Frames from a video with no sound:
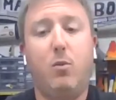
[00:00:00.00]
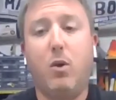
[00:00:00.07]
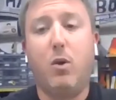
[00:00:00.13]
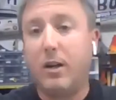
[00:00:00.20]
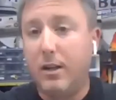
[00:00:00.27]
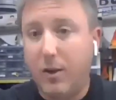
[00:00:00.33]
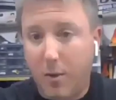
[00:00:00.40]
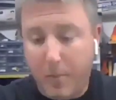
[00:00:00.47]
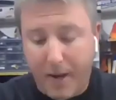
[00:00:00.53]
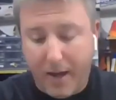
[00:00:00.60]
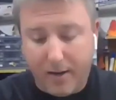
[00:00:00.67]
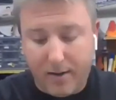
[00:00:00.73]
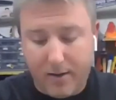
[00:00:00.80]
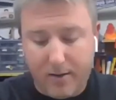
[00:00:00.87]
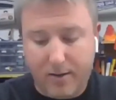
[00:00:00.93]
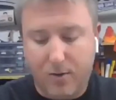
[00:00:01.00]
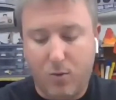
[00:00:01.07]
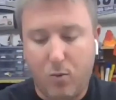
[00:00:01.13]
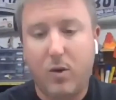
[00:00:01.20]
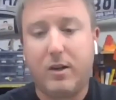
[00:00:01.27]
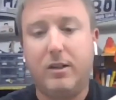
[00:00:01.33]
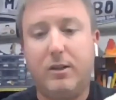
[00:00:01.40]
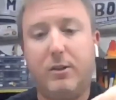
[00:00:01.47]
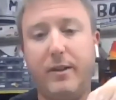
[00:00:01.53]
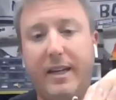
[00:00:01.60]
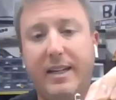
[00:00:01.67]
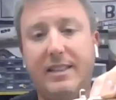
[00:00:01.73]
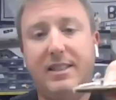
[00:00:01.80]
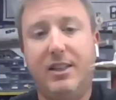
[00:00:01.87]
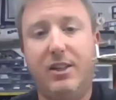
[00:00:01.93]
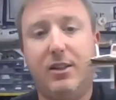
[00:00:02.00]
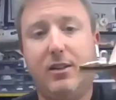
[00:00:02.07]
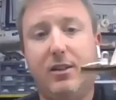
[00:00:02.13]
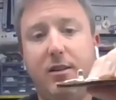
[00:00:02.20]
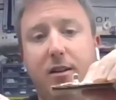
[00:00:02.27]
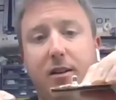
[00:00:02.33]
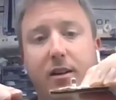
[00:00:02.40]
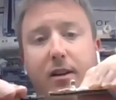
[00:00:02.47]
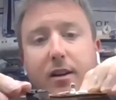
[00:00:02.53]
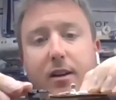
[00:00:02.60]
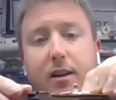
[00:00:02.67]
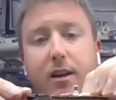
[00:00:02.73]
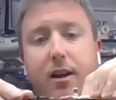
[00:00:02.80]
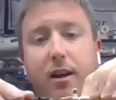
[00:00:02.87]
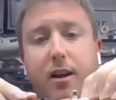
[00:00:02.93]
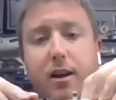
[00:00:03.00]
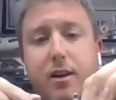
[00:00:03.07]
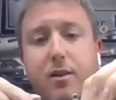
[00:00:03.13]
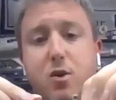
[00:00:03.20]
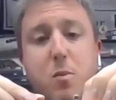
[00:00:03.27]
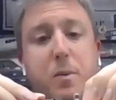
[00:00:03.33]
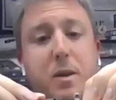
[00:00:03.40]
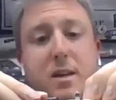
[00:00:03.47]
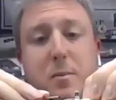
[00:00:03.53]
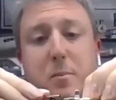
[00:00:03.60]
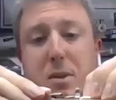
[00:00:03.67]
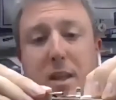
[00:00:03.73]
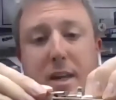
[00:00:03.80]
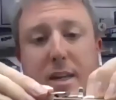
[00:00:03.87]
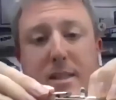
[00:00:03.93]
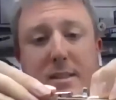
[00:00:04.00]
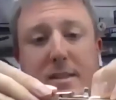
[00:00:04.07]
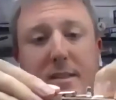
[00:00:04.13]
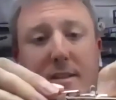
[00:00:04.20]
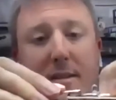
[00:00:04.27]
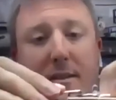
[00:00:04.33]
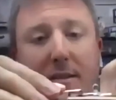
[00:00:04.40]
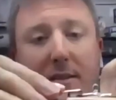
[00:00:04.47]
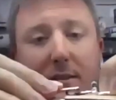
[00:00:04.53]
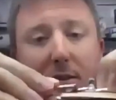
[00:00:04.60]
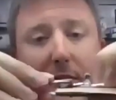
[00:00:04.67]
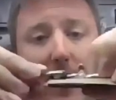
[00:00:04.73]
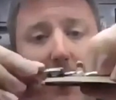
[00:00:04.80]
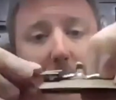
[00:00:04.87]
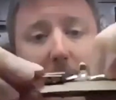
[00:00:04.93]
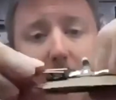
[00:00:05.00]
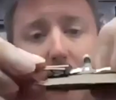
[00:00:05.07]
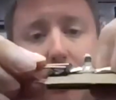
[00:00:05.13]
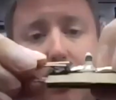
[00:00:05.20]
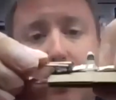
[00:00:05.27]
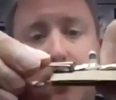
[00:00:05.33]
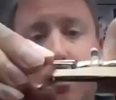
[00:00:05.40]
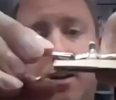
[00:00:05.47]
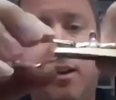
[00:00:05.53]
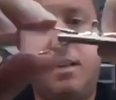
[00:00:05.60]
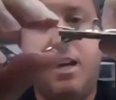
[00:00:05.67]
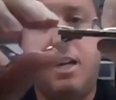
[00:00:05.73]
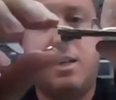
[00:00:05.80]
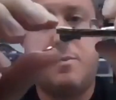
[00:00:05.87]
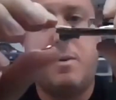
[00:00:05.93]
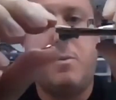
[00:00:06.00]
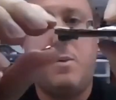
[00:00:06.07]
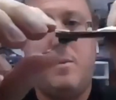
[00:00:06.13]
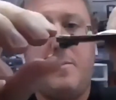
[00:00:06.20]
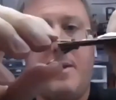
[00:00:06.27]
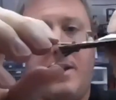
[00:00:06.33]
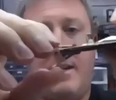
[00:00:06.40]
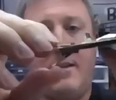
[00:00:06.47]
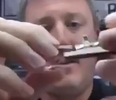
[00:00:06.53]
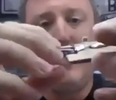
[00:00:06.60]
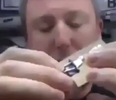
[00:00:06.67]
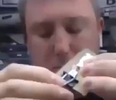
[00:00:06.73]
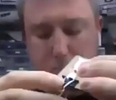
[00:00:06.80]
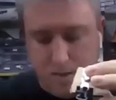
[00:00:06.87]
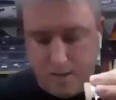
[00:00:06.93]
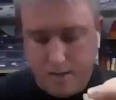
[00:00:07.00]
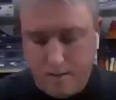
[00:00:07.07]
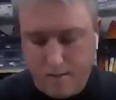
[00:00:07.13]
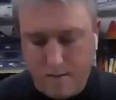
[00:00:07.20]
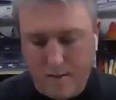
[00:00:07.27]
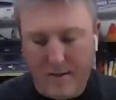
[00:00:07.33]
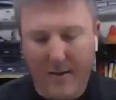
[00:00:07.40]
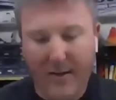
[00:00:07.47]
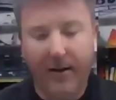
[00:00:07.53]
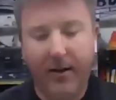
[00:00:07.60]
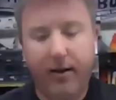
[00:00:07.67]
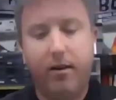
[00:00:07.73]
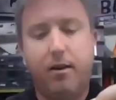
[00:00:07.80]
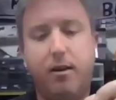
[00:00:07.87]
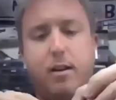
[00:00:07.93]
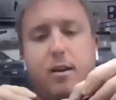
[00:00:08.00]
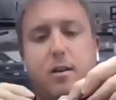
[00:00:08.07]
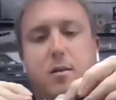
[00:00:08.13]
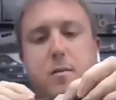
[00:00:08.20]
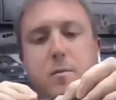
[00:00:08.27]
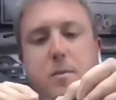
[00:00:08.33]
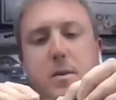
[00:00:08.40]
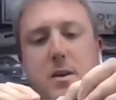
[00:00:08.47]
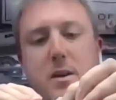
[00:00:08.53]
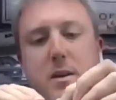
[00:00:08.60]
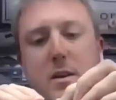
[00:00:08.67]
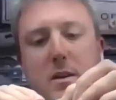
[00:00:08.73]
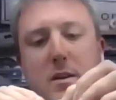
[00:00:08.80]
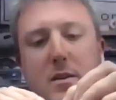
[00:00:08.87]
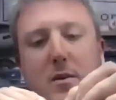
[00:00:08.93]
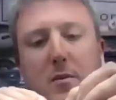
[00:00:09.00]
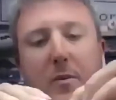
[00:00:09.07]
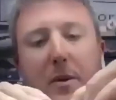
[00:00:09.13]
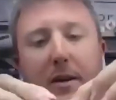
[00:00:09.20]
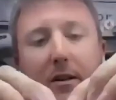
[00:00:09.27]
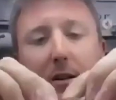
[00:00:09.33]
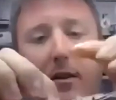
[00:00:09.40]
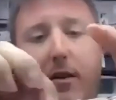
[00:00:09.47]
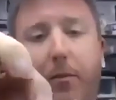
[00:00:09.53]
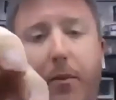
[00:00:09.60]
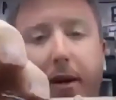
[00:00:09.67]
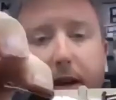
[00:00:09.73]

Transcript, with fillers: work a little better, work a little easier. Uh, nobody complains. So now I'm gonna attach my one binder clip there and my other binder clip